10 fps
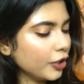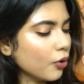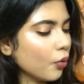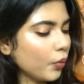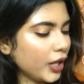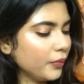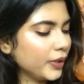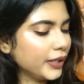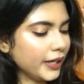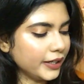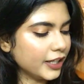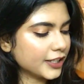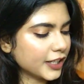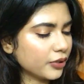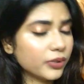go well with the Indian
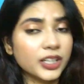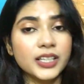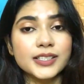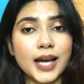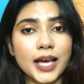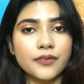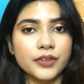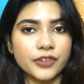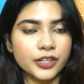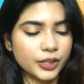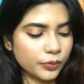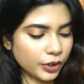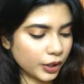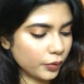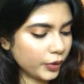skin tone. At least I have difficulty
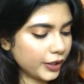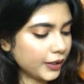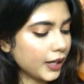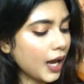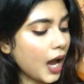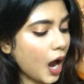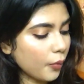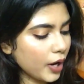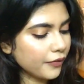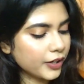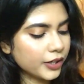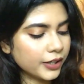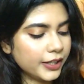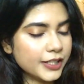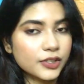working with it. However,
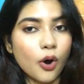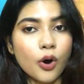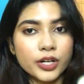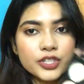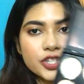this orange